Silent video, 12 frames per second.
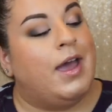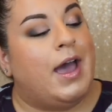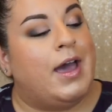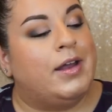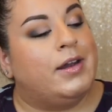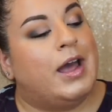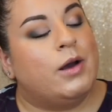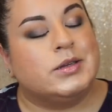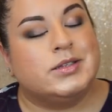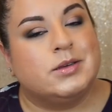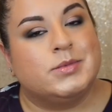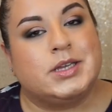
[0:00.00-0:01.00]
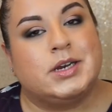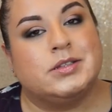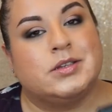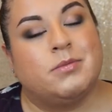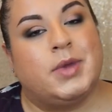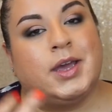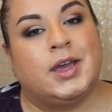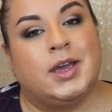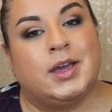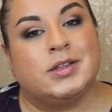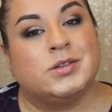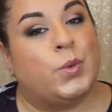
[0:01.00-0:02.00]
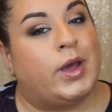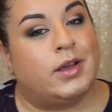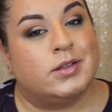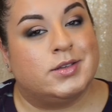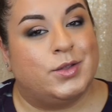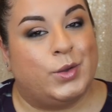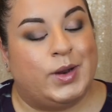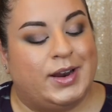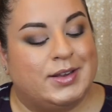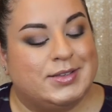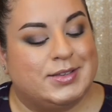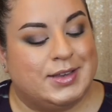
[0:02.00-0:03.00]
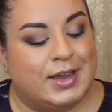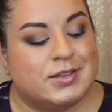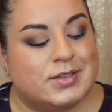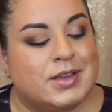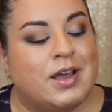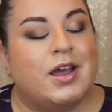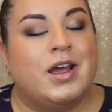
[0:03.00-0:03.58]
and now it seems that it's making its way into the United States.